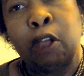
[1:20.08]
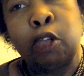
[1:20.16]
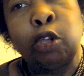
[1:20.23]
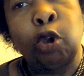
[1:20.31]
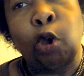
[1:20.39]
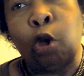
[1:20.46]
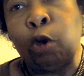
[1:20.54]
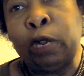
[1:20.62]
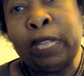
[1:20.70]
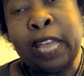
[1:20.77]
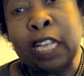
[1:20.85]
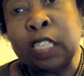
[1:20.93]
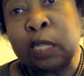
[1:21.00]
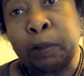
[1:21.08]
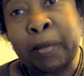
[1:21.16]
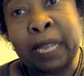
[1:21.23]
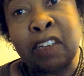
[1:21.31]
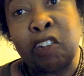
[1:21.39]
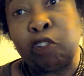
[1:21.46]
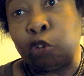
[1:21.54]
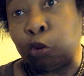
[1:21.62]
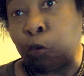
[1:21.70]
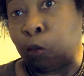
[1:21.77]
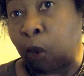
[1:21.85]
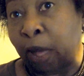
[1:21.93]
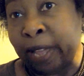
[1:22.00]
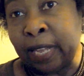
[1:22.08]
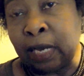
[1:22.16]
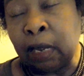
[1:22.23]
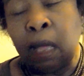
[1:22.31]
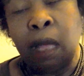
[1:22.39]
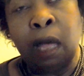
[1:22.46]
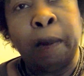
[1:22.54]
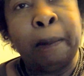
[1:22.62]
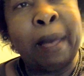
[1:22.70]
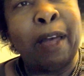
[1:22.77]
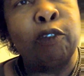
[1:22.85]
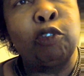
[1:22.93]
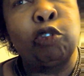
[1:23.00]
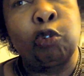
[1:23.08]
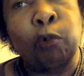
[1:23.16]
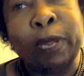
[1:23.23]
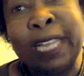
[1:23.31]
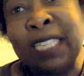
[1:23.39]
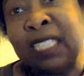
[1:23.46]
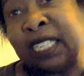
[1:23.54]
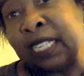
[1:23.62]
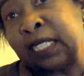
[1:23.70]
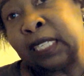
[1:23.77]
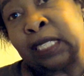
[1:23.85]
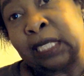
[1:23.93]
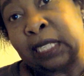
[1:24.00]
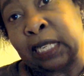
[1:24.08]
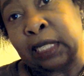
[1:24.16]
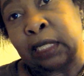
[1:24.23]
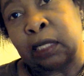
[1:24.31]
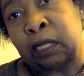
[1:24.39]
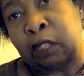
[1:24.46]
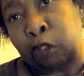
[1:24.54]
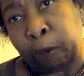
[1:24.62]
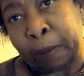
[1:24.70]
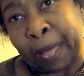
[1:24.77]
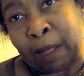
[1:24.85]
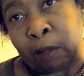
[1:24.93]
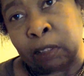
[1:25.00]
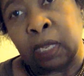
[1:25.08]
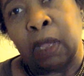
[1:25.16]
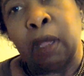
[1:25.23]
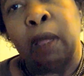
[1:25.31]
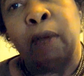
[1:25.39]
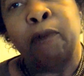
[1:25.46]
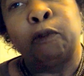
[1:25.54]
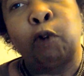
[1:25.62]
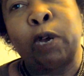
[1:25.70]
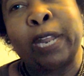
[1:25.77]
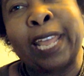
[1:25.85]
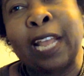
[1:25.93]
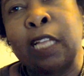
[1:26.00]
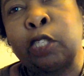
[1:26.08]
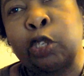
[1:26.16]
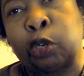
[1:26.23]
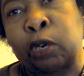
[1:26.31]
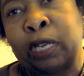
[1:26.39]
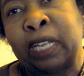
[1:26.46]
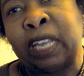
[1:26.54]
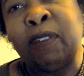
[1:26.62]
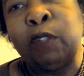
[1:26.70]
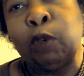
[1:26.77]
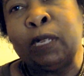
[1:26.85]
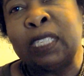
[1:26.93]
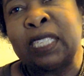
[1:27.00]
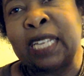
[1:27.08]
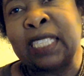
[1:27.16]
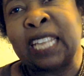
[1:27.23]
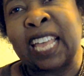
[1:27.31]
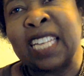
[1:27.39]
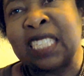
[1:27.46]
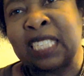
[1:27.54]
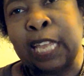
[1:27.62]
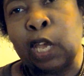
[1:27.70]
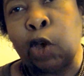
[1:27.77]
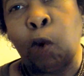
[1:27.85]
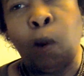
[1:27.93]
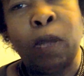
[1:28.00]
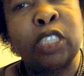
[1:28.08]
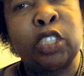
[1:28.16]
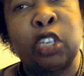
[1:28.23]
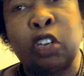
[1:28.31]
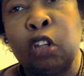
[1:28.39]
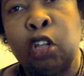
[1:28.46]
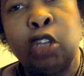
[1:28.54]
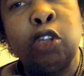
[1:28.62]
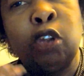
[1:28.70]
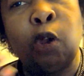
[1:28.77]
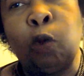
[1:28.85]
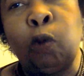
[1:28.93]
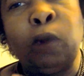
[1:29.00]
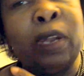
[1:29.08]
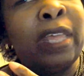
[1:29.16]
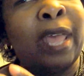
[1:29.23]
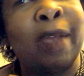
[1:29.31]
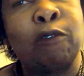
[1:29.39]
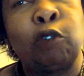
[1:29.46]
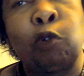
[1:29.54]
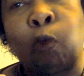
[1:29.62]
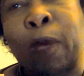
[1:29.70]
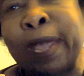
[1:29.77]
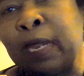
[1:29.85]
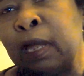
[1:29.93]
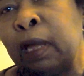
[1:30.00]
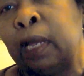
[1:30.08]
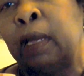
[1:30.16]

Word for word: You're only expected to write about three sentences, thereabouts, for an answer. Even though it says essay question, you don't really have to write